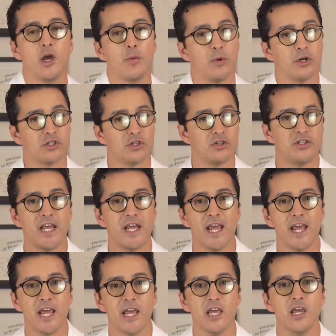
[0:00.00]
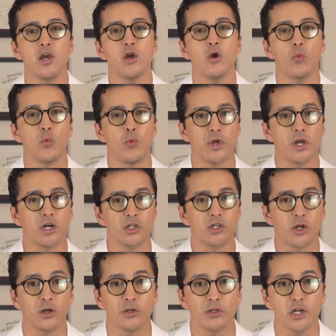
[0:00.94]
But today we are
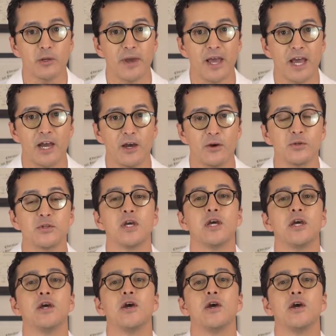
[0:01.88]
talking about